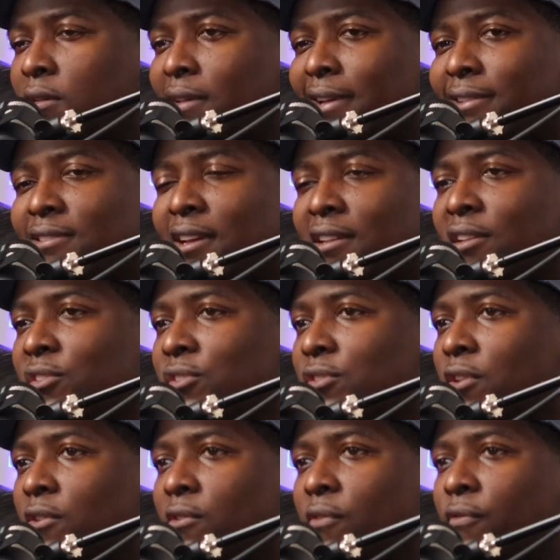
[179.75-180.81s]
that's not
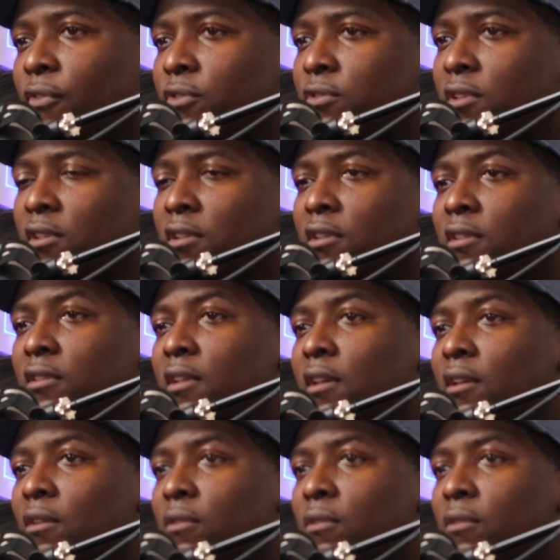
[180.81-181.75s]
necessarily the first thing you're going